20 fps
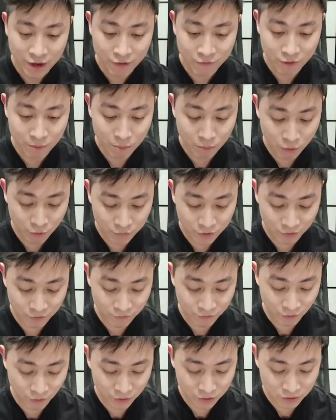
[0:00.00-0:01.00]
If you move the
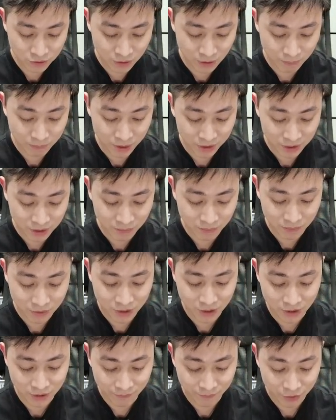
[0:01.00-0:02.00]
phone to the bottom
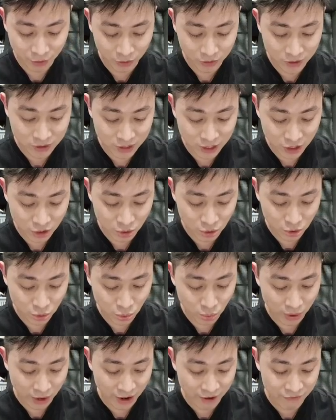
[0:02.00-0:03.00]
here, notice that you
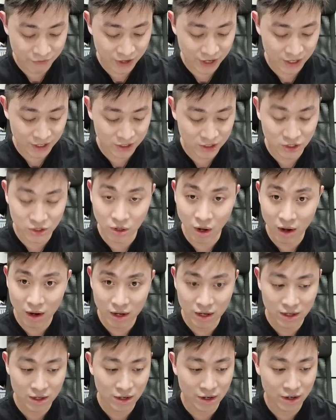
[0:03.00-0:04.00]
do have a
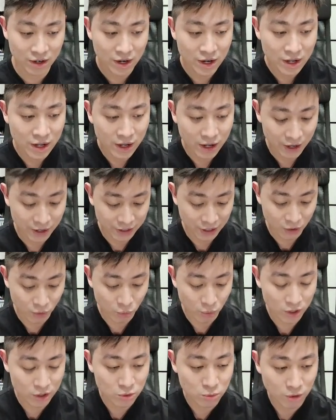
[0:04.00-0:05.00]
dock here that
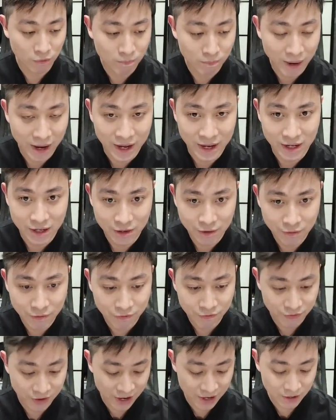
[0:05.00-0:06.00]
works with my little
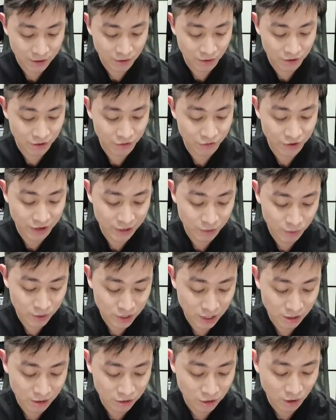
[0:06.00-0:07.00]
fan on the right, which
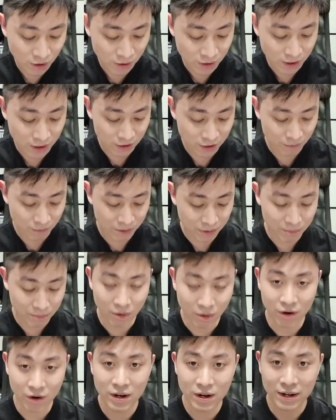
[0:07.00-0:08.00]
I'll talk a little bit
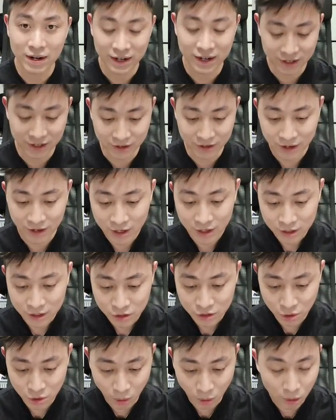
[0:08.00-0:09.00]
more later.
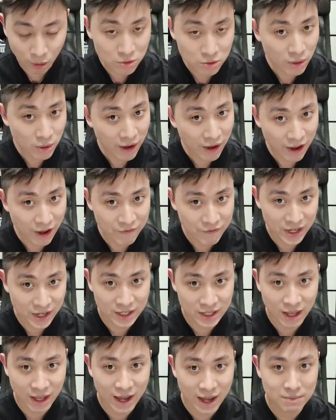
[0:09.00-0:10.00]
So you also have
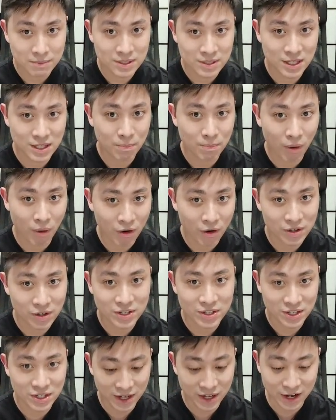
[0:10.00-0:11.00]
a Type-C port
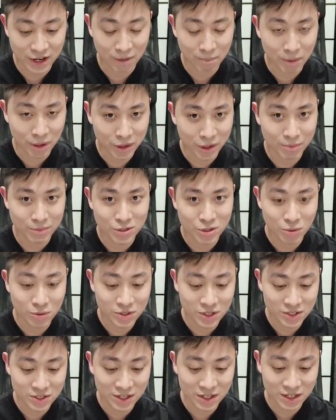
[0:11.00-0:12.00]
here at the bottom. So
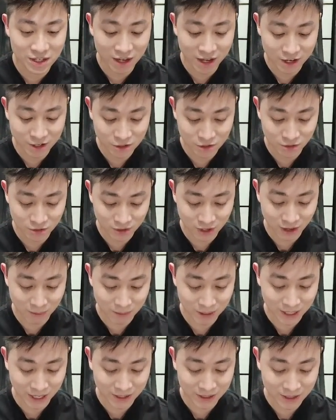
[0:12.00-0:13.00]
just in case you're
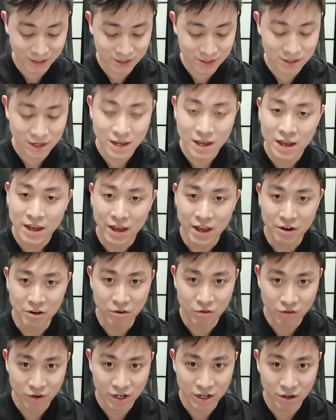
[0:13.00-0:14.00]
gaming like this and
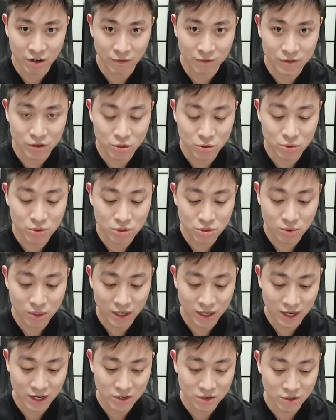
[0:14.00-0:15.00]
you run out of juice, you
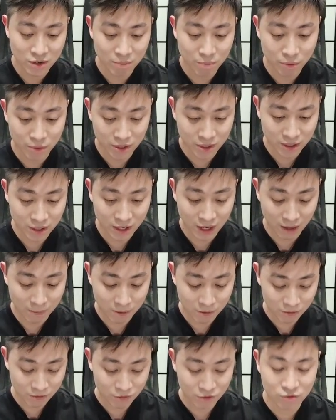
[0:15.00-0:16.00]
can actually put in the
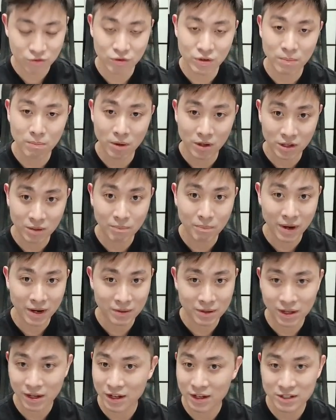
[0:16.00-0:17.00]
cable through the bottom
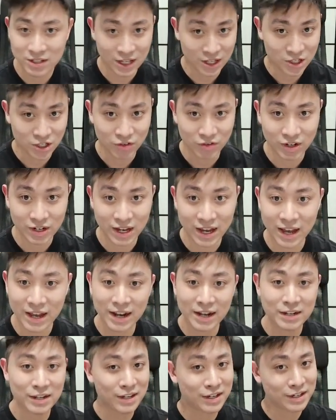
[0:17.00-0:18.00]
section right there. And
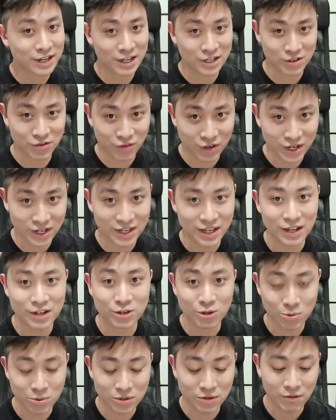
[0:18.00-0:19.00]
I think that's really
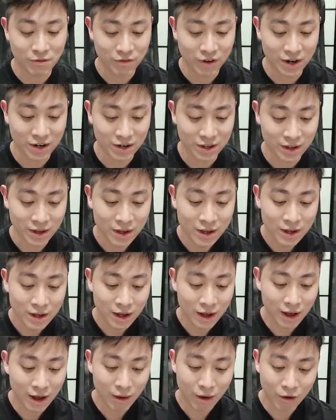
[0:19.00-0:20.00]
user-friendly.
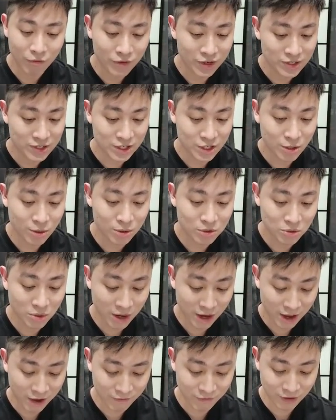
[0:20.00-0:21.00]
Obviously, you also
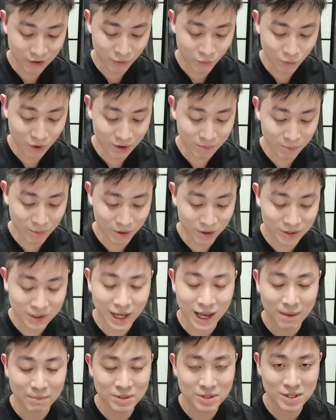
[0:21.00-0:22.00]
have one more
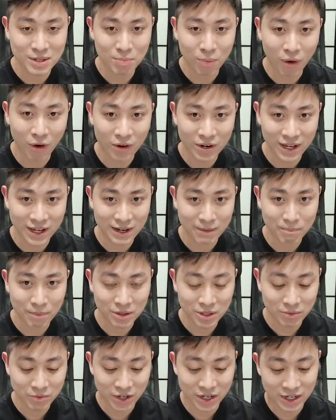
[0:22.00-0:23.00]
Type-C port at the
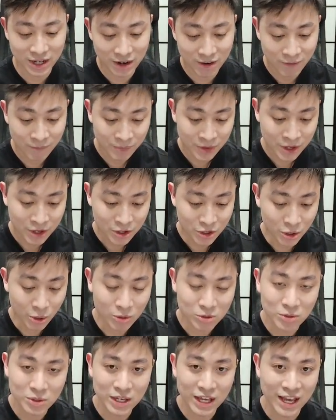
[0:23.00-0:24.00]
bottom right there. You
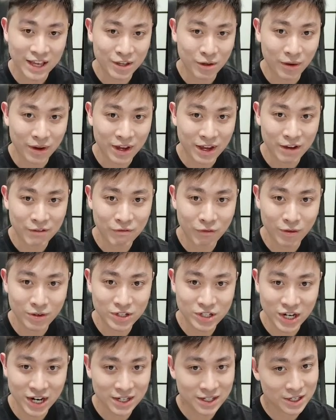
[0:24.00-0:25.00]
also get your headphone
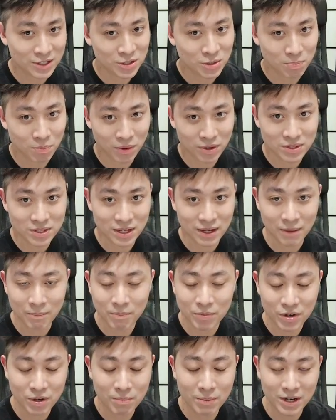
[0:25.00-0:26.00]
jack that supports
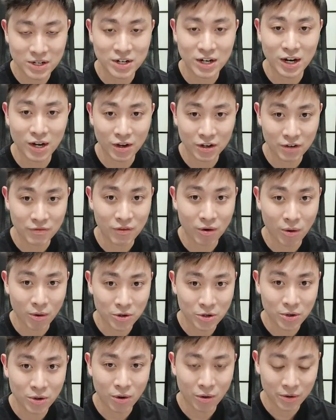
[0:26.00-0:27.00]
pretty much a lot of
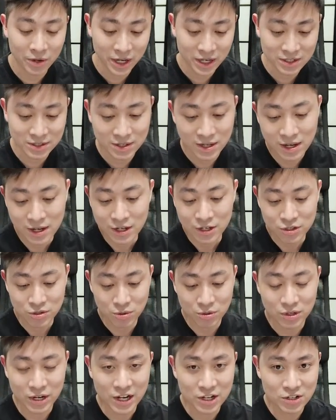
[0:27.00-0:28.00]
audio codecs. So
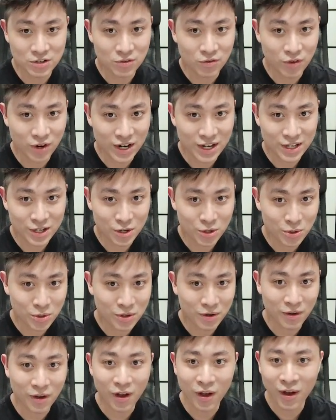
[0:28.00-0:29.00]
that's really good
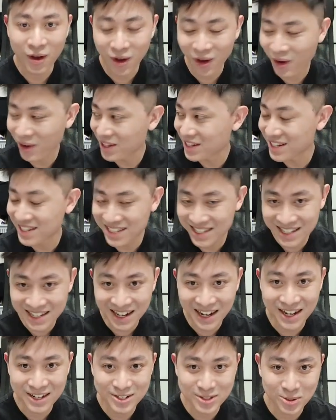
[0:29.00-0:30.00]
on the
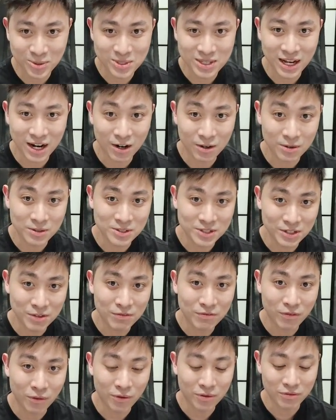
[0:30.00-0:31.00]
Asus ROG
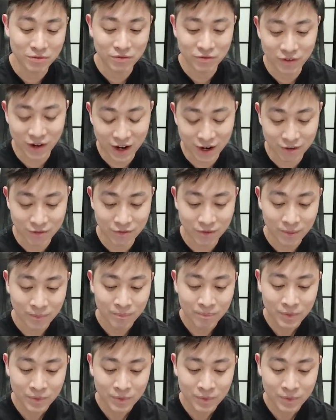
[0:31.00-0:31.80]
Phone 5.